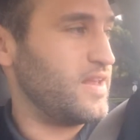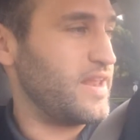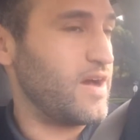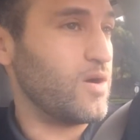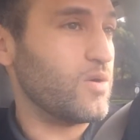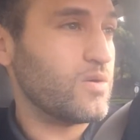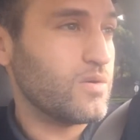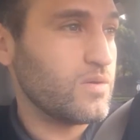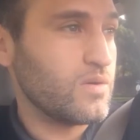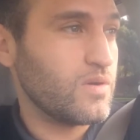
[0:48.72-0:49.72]
Now,
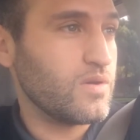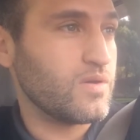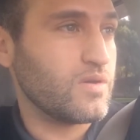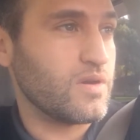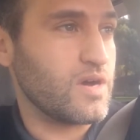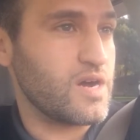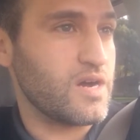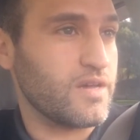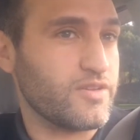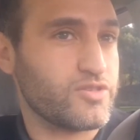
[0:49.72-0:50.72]

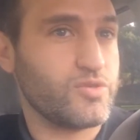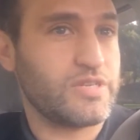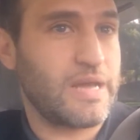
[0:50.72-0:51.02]
there's two